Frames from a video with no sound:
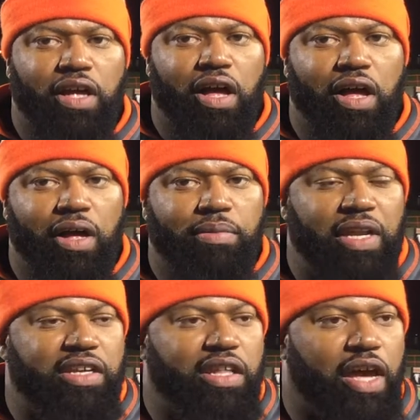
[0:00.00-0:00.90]

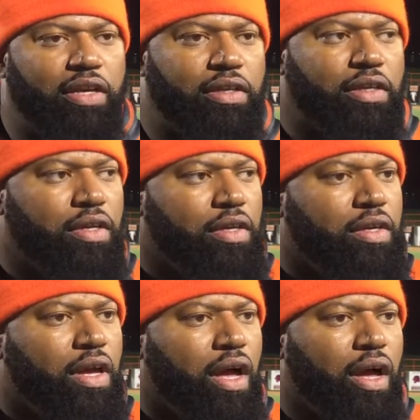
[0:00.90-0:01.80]
I didn't like,
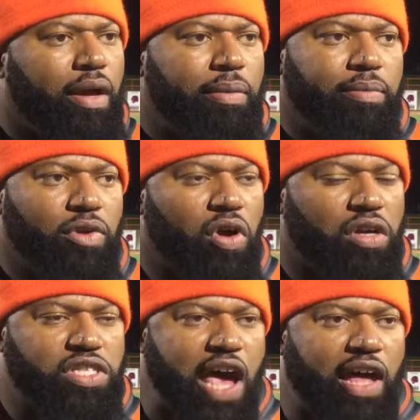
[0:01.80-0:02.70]

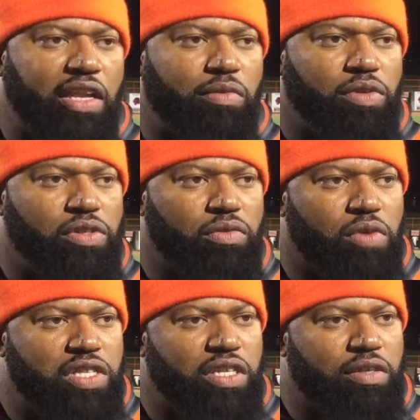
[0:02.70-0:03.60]
our tackling
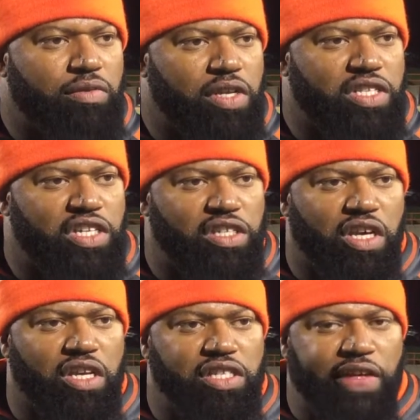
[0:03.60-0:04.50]
wasn't as
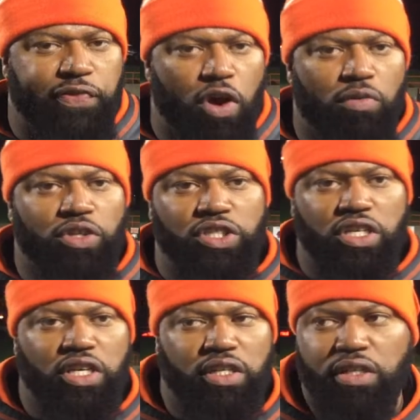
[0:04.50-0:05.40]
good as I thought we
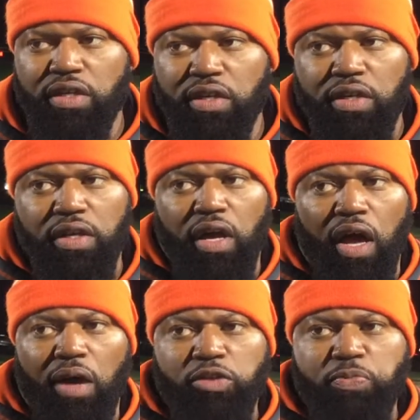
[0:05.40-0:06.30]
should,
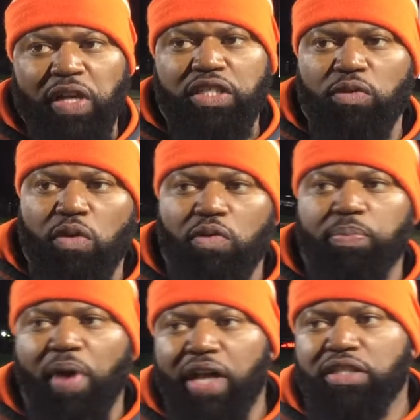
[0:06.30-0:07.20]
especially when we
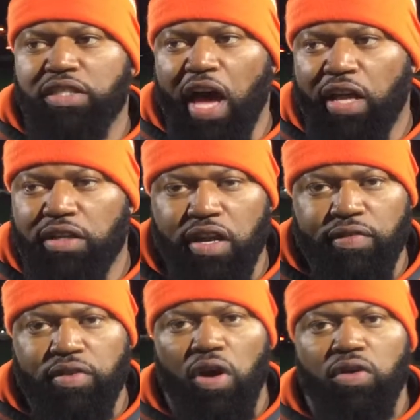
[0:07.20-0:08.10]
practiced tackling,
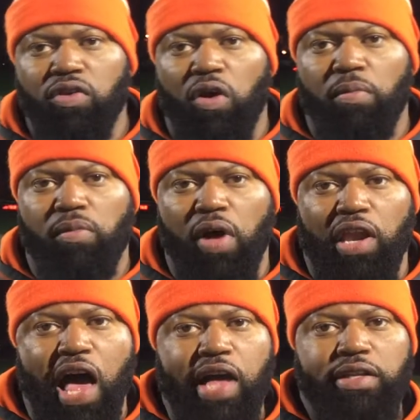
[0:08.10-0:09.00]
a
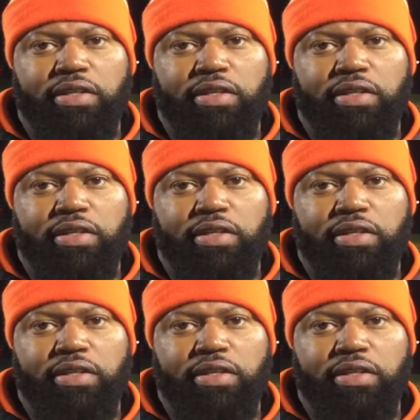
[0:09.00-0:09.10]
lot.